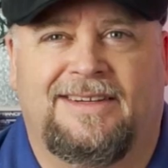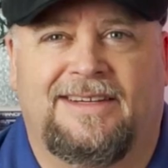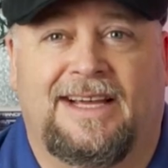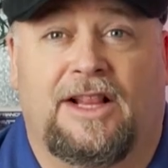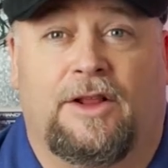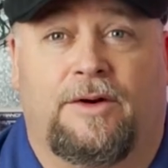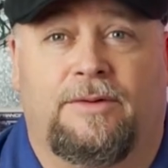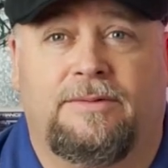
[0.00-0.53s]

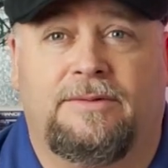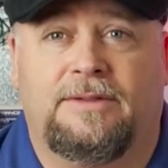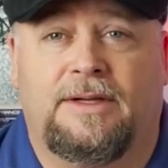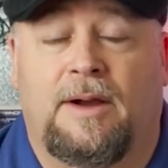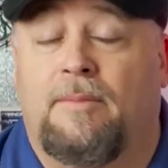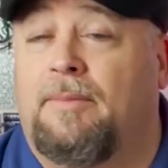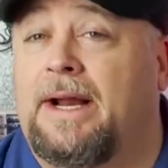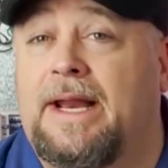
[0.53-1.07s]
Hello,
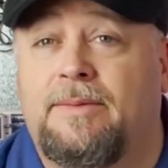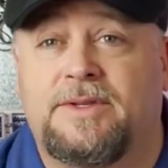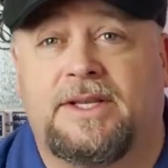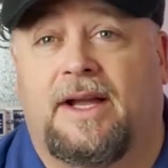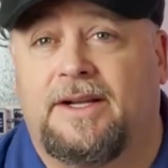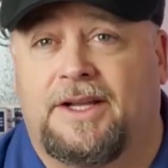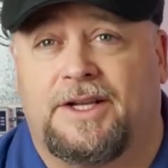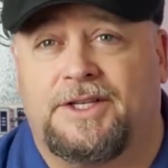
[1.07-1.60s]
my name's
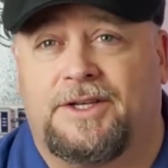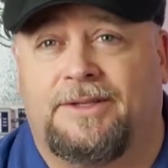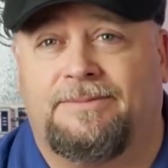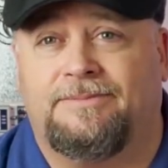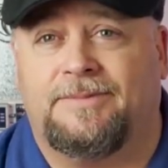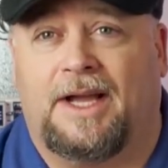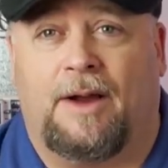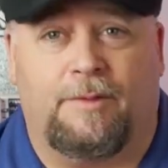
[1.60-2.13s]
Scott Cutcher.
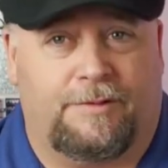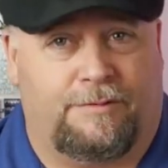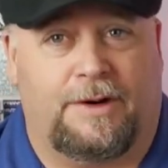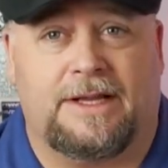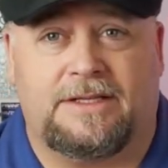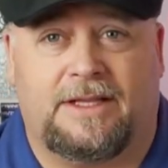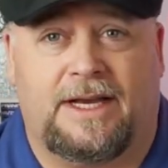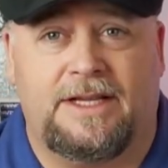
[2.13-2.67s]
I'm with
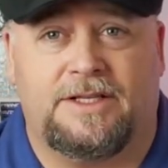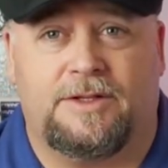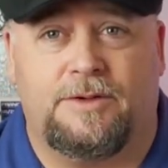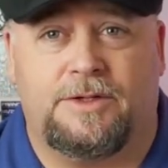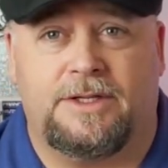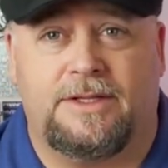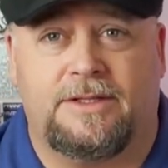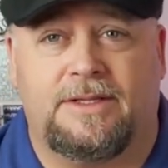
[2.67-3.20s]
France Lighting
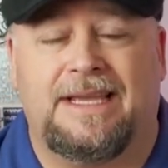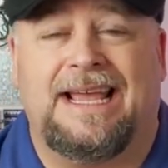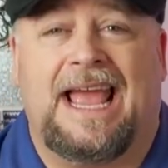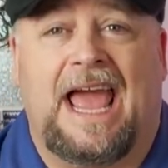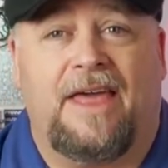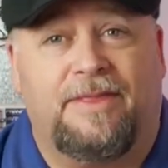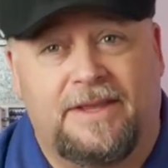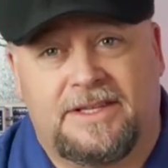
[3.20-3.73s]
Solutions,
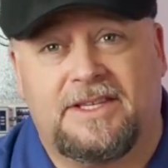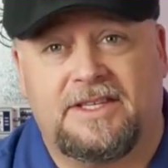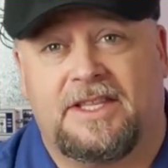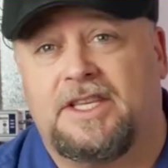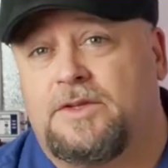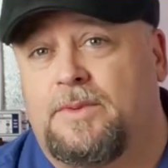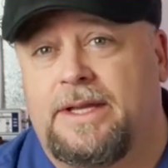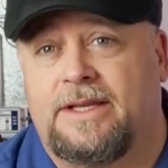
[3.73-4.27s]
and this is
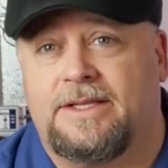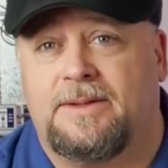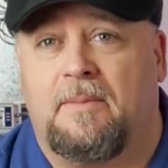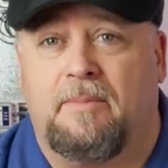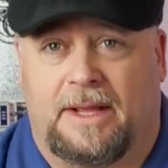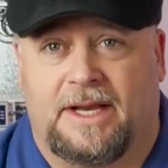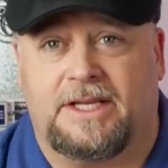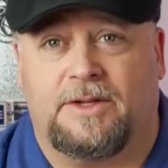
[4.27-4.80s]
this week's
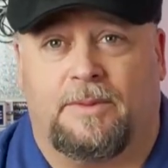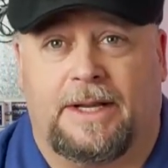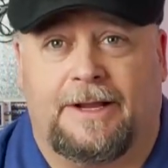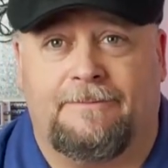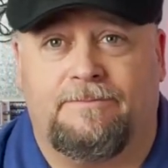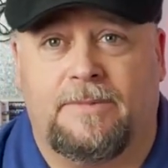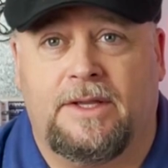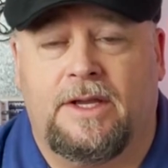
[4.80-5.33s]
Minute to Win
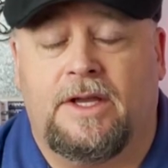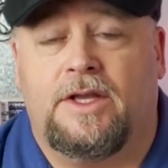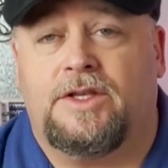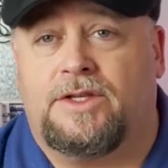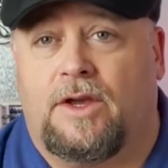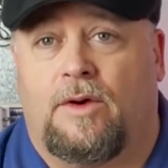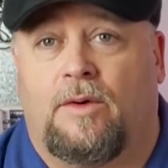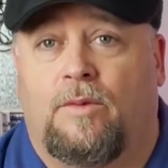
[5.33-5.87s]
It.
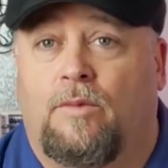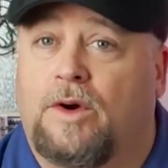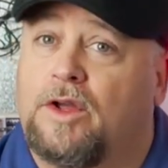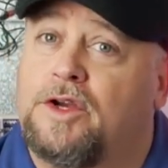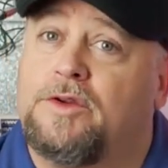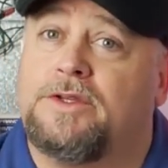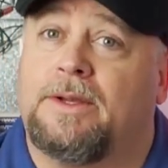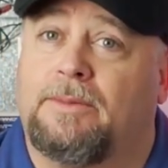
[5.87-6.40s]
So we're
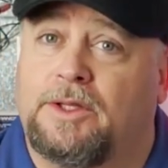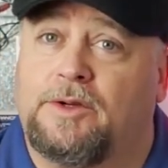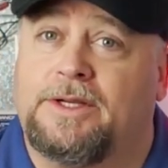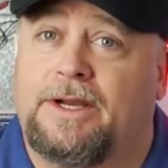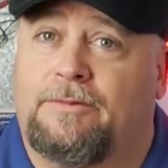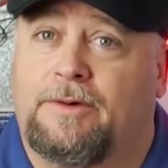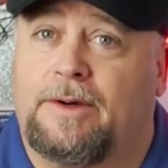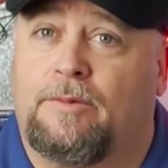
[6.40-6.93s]
going to do something a little
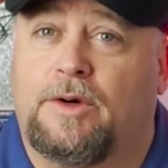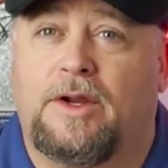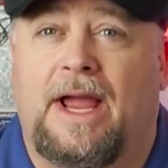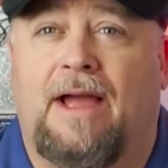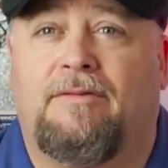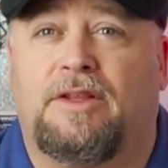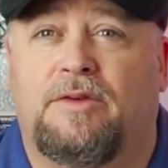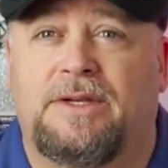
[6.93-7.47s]
different. We're going to
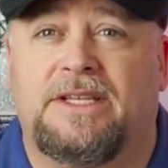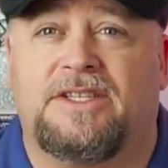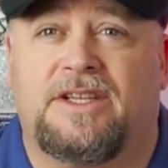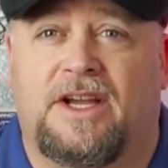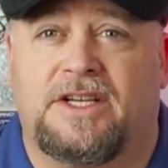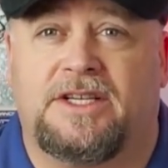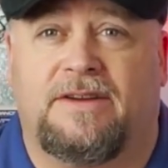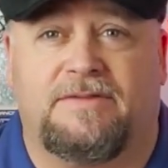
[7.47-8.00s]
have a little
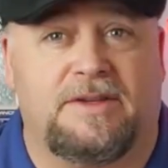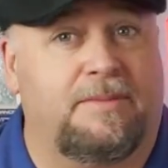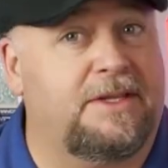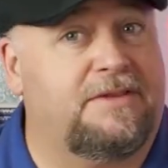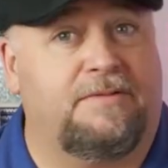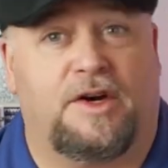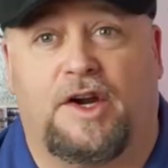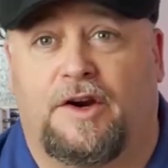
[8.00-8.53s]
discussion of something
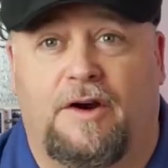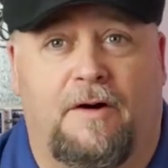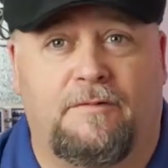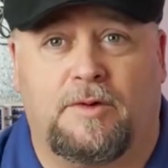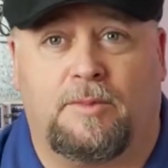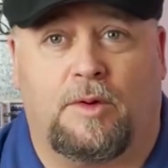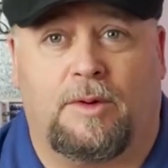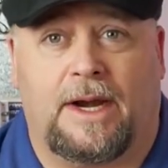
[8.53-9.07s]
that's very
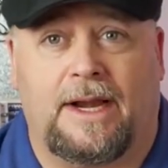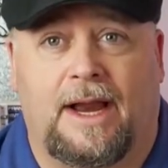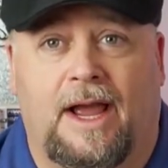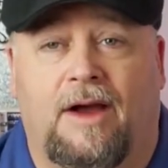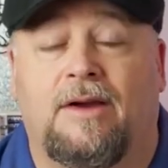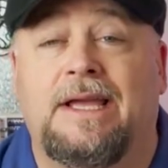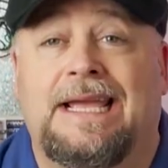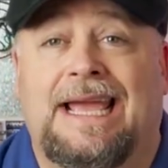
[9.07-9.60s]
uncomfortable right
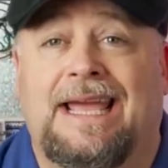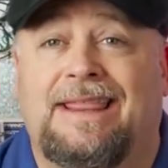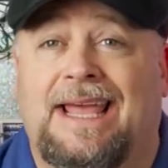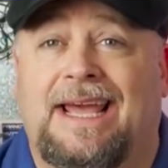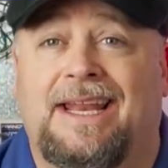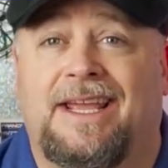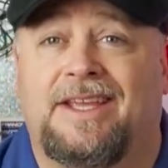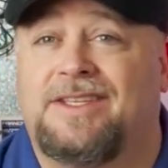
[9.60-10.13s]
now, and
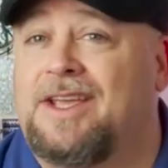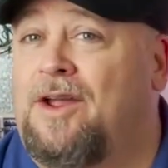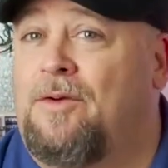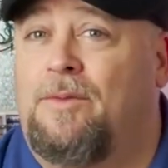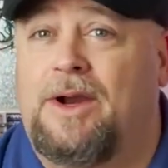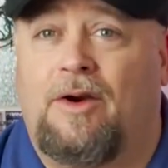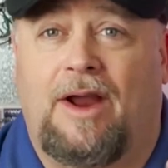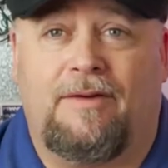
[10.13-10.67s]
that is
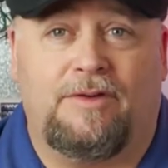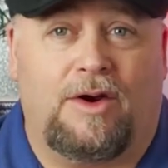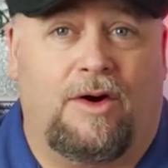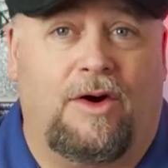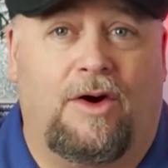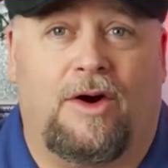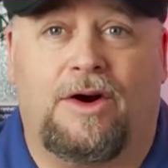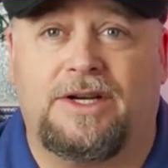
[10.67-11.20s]
we are having a
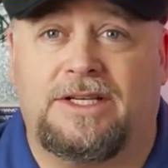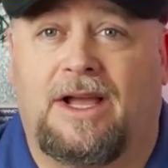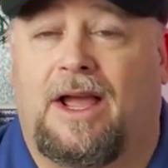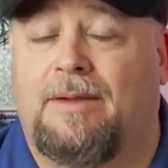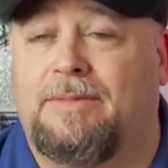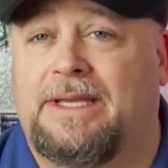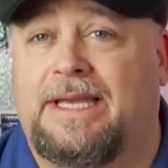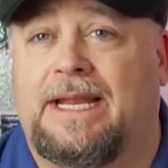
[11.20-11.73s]
hard
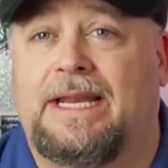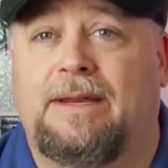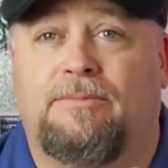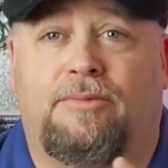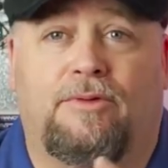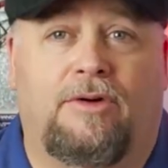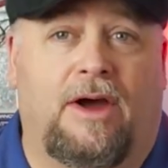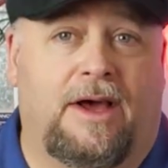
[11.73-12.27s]
time getting
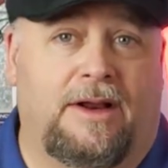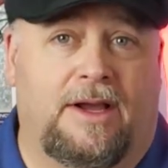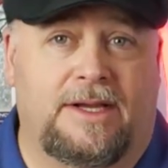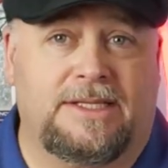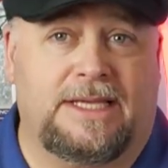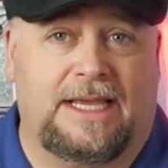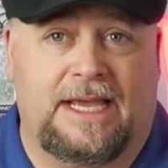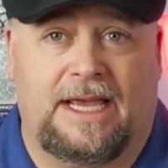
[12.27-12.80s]

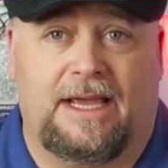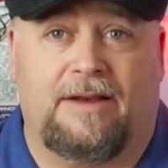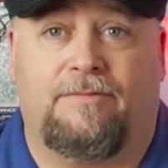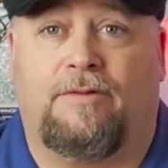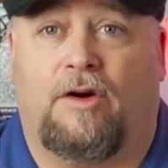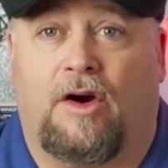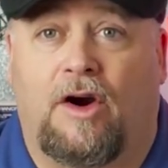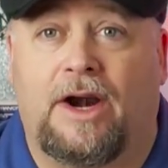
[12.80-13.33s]
products in
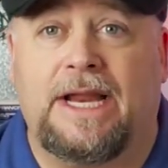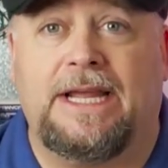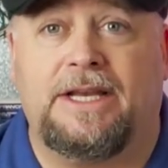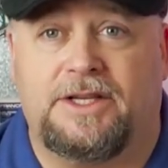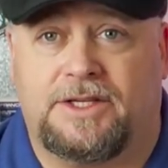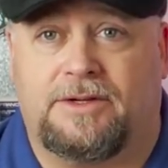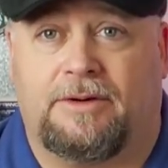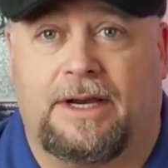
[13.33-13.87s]
for our
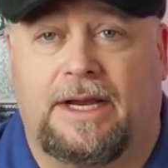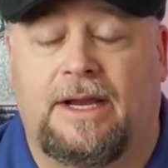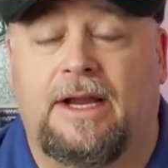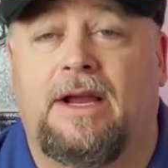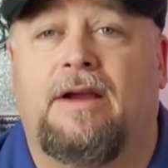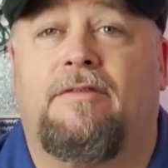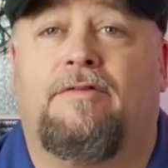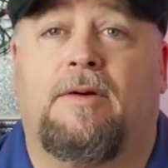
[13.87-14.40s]
industry
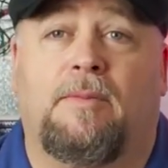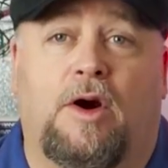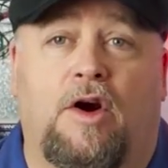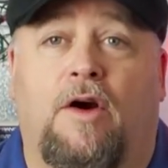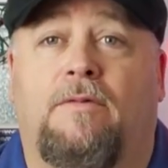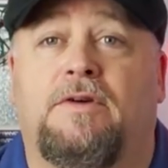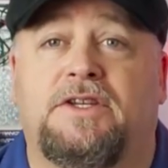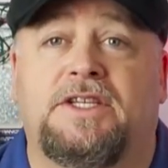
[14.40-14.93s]
from our
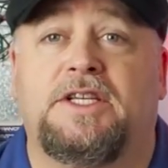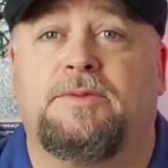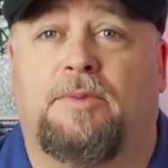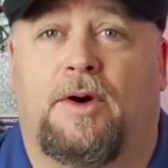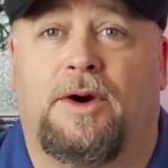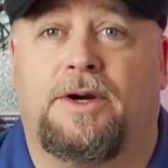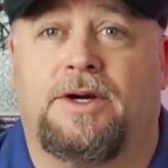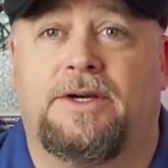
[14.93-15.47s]
overseas
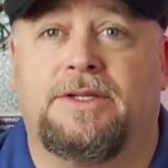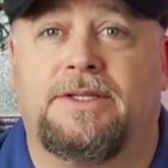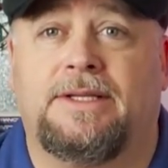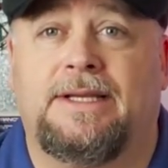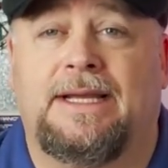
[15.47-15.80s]
partners,